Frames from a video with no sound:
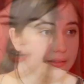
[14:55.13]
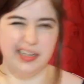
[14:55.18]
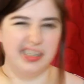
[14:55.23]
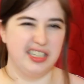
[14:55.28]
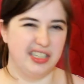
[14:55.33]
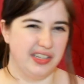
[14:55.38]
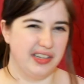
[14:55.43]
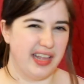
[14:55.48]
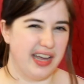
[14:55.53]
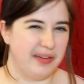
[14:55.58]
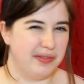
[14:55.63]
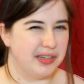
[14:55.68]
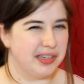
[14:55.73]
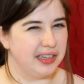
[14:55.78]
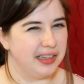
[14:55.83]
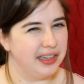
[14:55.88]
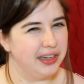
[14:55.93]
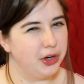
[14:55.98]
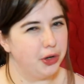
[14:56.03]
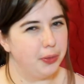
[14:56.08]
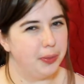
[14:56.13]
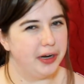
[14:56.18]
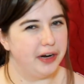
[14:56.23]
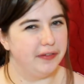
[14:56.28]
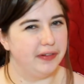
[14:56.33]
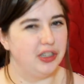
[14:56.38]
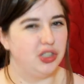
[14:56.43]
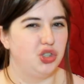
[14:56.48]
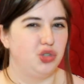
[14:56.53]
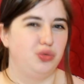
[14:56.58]
So that was a little bit of
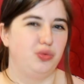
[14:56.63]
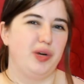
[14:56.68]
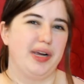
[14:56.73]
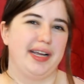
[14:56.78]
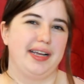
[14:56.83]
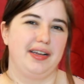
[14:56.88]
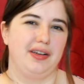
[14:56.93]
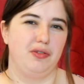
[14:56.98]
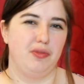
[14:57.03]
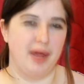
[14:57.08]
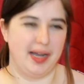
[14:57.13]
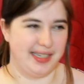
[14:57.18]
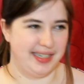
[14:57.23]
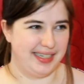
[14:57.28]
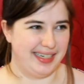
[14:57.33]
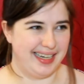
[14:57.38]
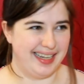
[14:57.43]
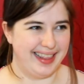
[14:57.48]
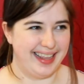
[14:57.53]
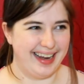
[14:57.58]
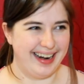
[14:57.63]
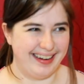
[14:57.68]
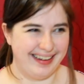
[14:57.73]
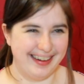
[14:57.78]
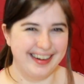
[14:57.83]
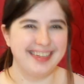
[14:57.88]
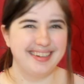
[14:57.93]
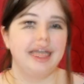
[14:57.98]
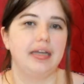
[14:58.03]
a trick question there.